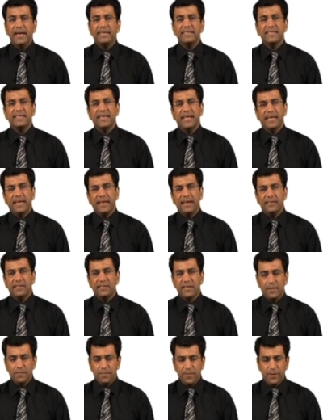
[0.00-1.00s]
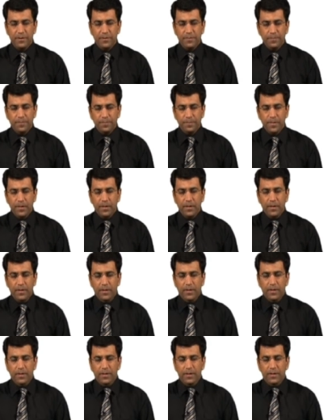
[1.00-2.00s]
Let's take an example.
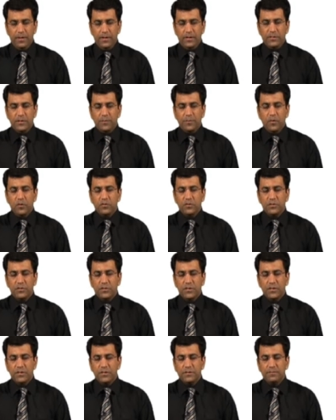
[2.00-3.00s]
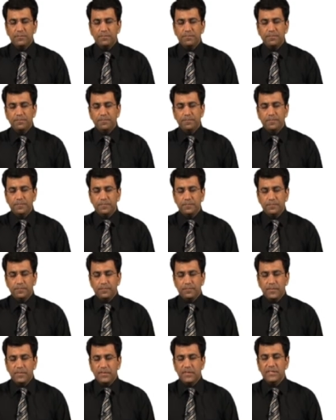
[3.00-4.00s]
Suppose
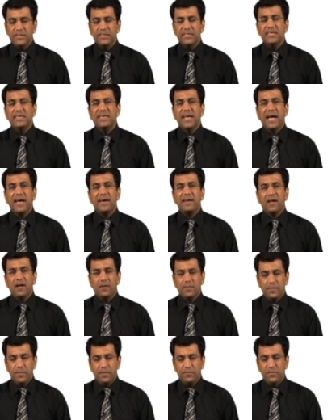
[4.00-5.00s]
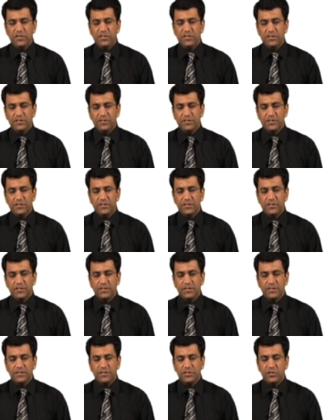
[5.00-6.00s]
this is a diagram which
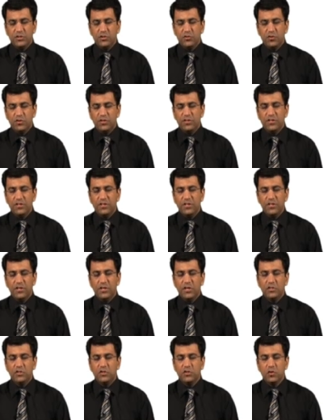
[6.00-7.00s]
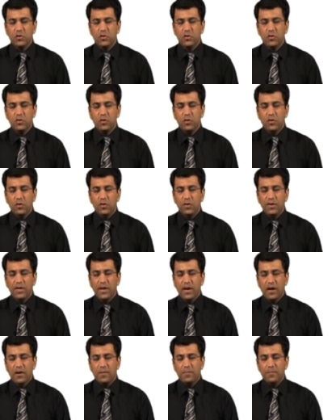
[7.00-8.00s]
is showing the
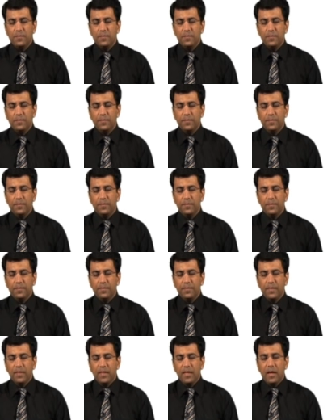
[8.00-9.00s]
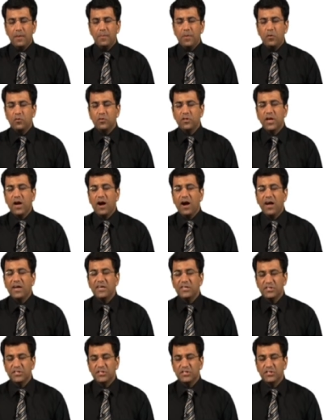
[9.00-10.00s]
histogram about the
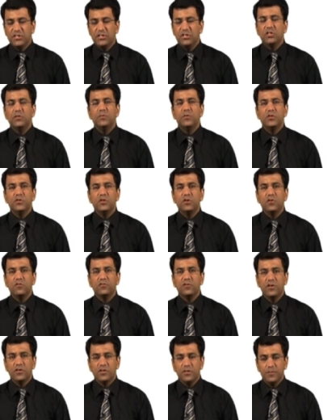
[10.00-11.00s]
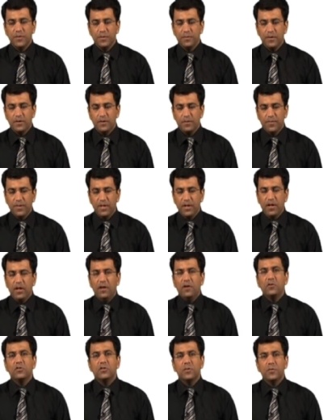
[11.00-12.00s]
heights distribution of 30 people.
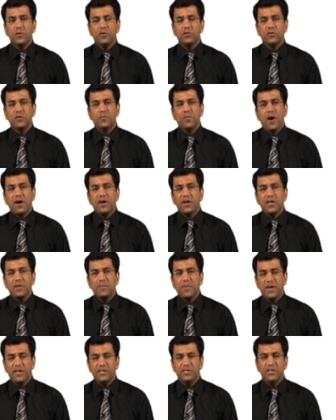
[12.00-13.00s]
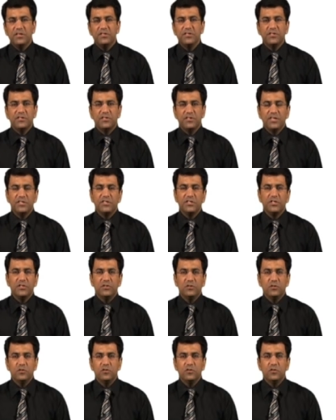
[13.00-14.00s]
Now suppose your marketing manager is
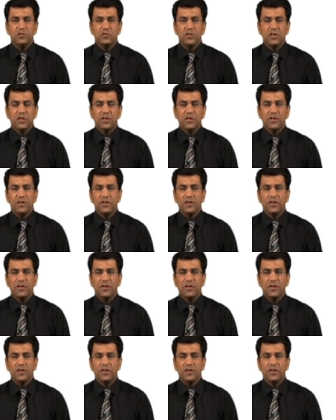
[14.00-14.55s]
interested to